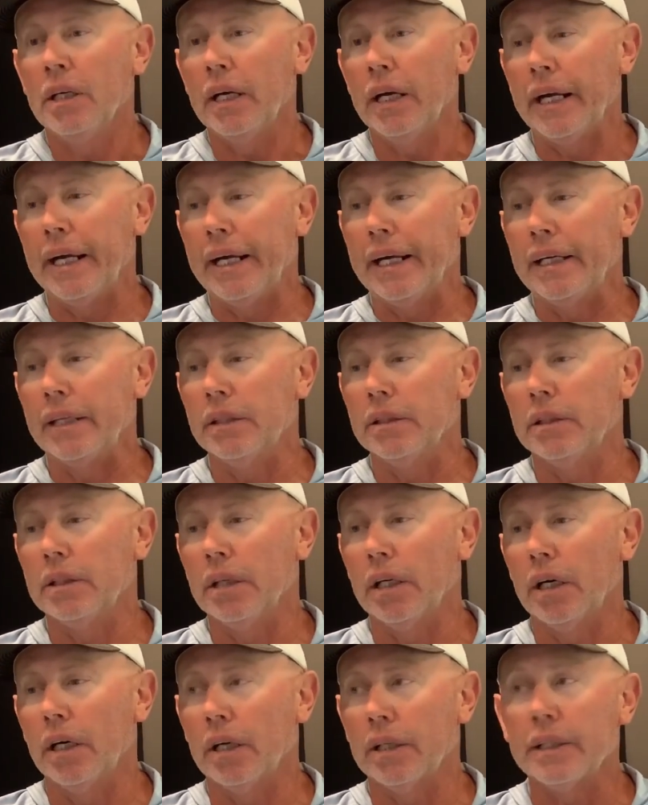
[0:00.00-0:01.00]
And
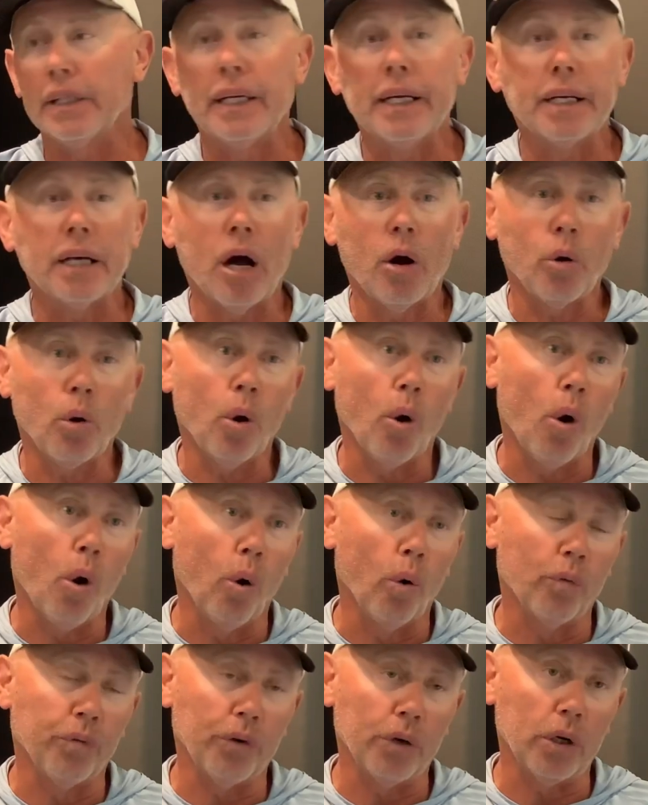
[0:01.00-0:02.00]
again, I'll go
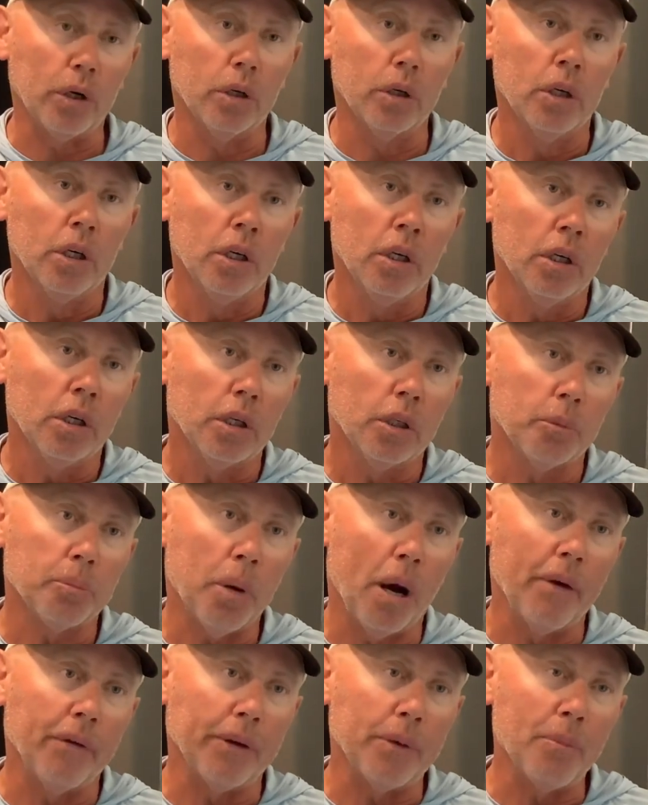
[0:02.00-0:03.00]
over
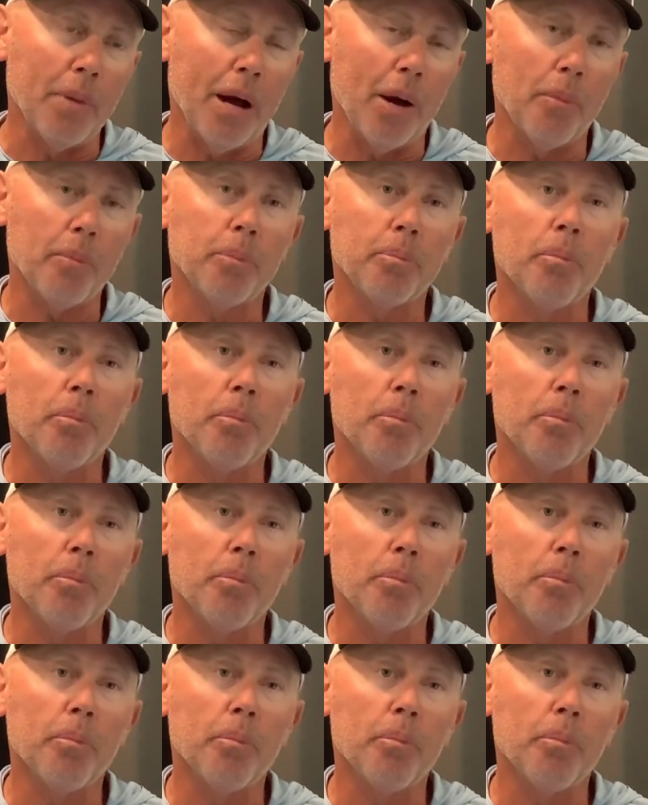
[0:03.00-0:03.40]
probably my